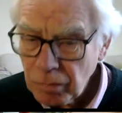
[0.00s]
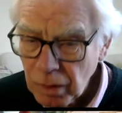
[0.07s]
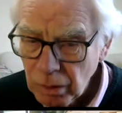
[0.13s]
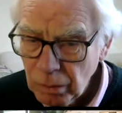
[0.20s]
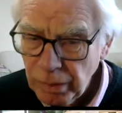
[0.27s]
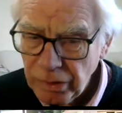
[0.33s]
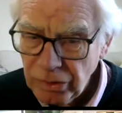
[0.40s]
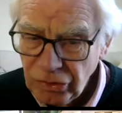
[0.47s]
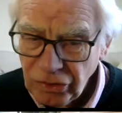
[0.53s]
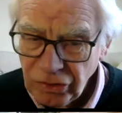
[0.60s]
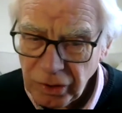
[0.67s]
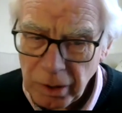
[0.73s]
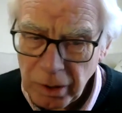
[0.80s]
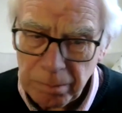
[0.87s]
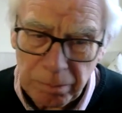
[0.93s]
which
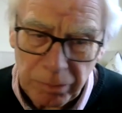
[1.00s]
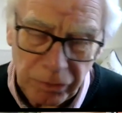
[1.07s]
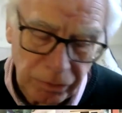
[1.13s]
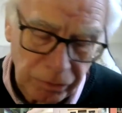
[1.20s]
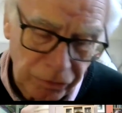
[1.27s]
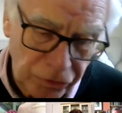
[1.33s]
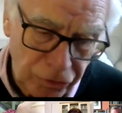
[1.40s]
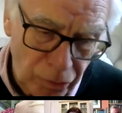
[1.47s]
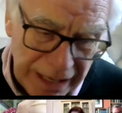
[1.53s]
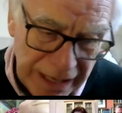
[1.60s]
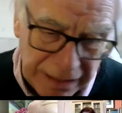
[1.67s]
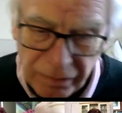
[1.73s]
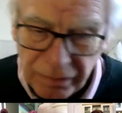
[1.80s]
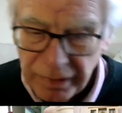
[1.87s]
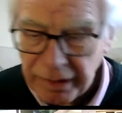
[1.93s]

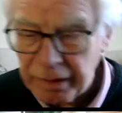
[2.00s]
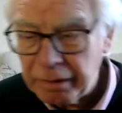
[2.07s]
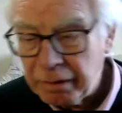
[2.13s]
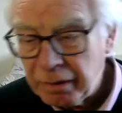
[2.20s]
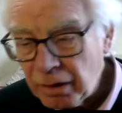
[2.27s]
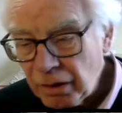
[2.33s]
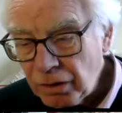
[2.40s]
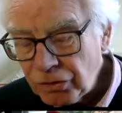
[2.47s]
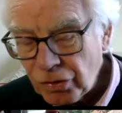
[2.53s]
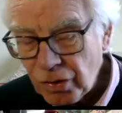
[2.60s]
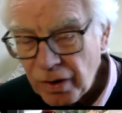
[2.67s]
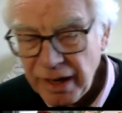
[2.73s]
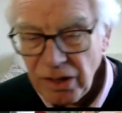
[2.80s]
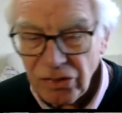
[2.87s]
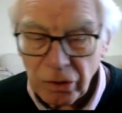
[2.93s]
dragged the
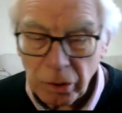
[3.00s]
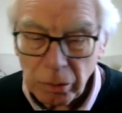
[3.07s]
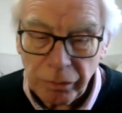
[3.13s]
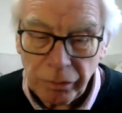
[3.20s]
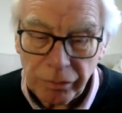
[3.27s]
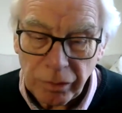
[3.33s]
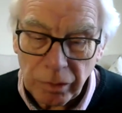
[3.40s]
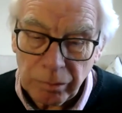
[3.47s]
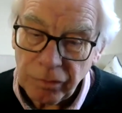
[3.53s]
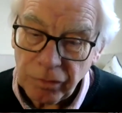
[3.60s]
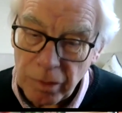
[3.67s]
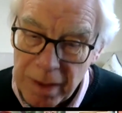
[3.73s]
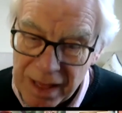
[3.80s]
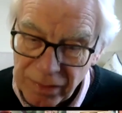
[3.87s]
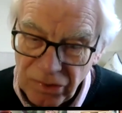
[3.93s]
trains up from
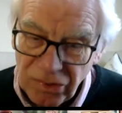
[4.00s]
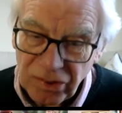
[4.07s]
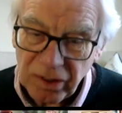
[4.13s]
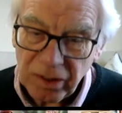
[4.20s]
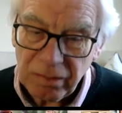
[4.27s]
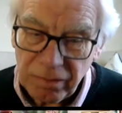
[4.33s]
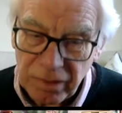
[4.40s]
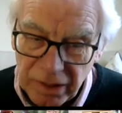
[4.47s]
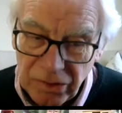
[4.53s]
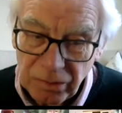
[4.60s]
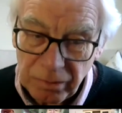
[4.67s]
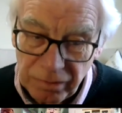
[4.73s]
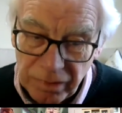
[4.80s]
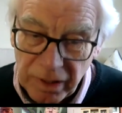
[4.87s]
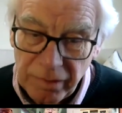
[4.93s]
Atherton, very,
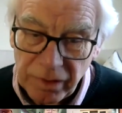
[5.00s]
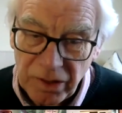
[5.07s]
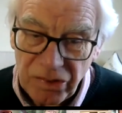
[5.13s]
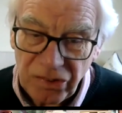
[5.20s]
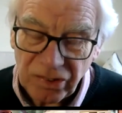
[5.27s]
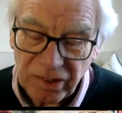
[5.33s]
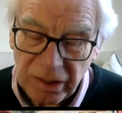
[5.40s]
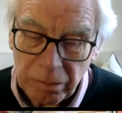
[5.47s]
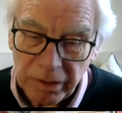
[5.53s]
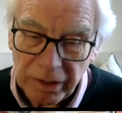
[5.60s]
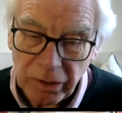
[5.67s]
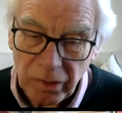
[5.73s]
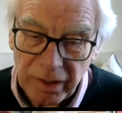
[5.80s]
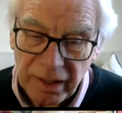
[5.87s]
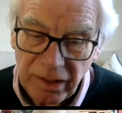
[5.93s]
very, very steeply
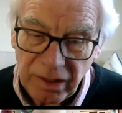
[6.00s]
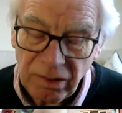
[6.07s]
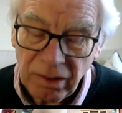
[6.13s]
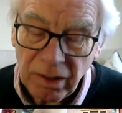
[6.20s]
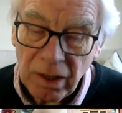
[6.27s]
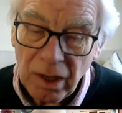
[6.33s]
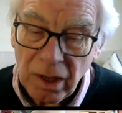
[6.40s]
graded,